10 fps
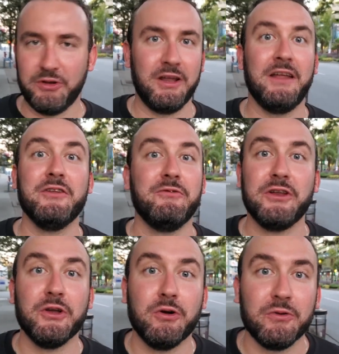gonna end the
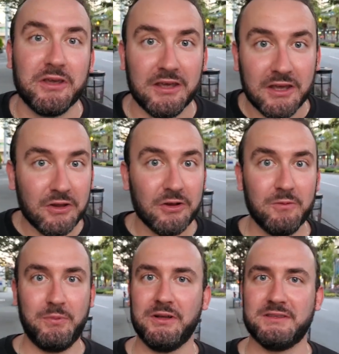video here
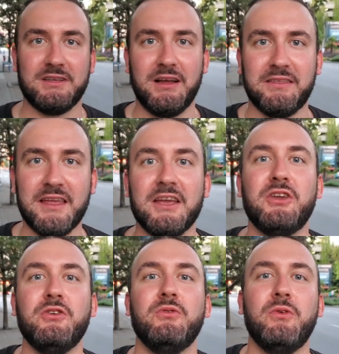but uh, thank
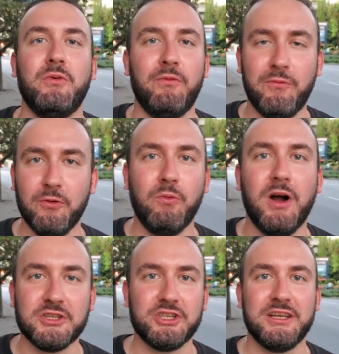you for
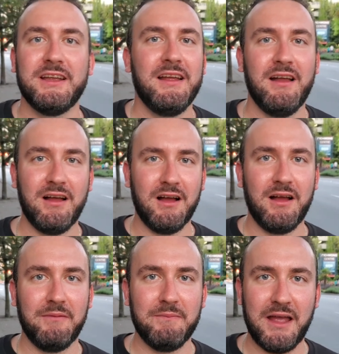watching uh,
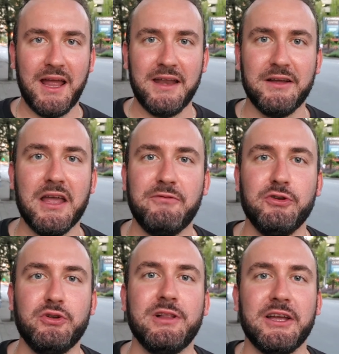and uh, if you
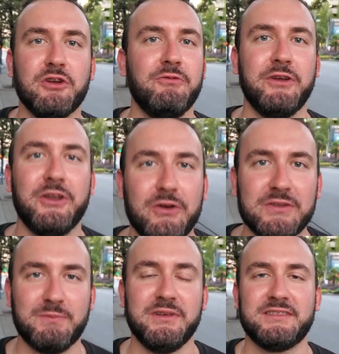do like our videos
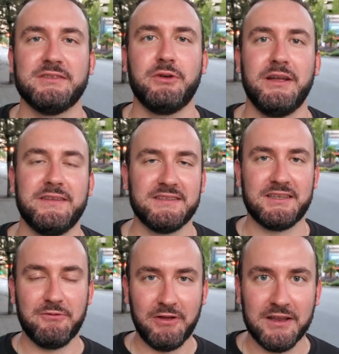please subscribe to
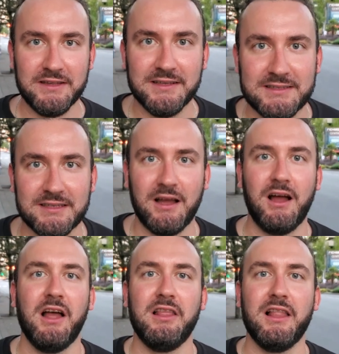Stephan Eats
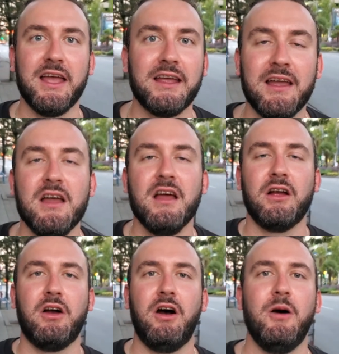uh, like
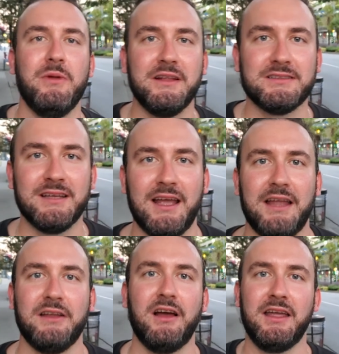comment
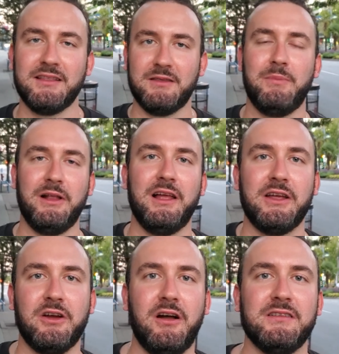and uh, hit the bell
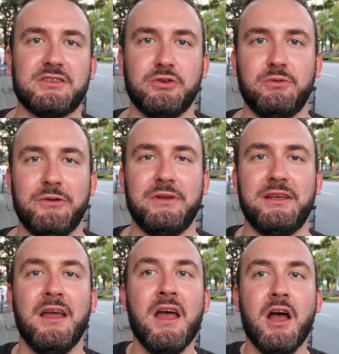icon so when we
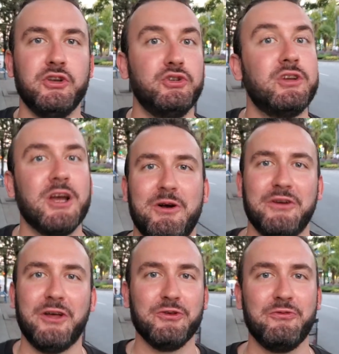do come out with
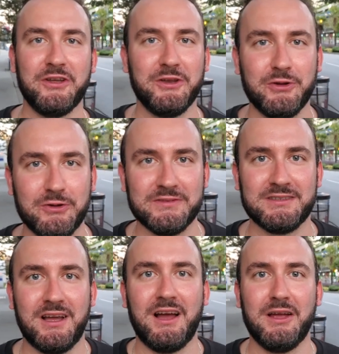other videos
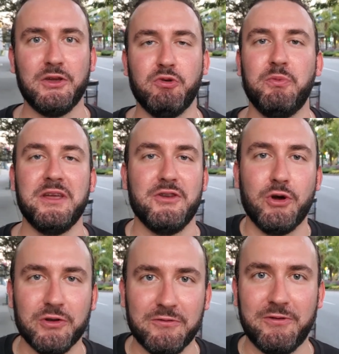uh, you will be
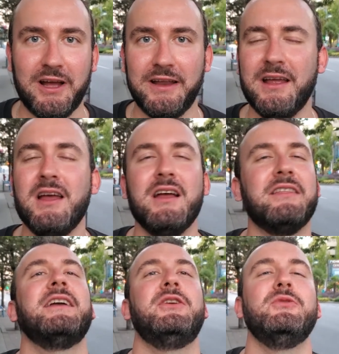notified
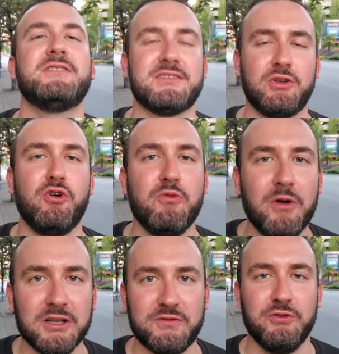thank you so
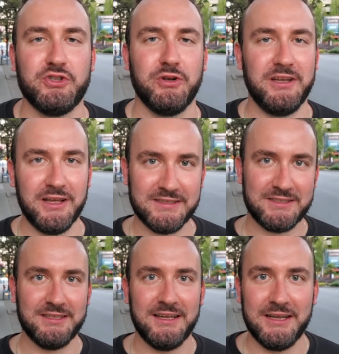much for joining us
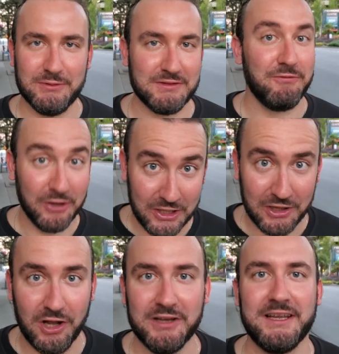today it was a very
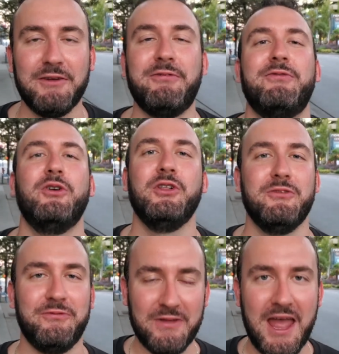long day full of
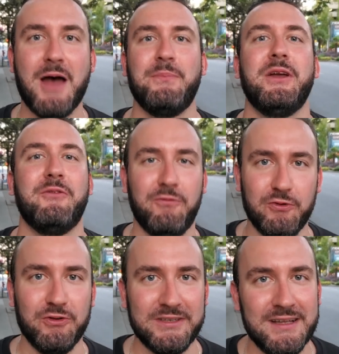epic food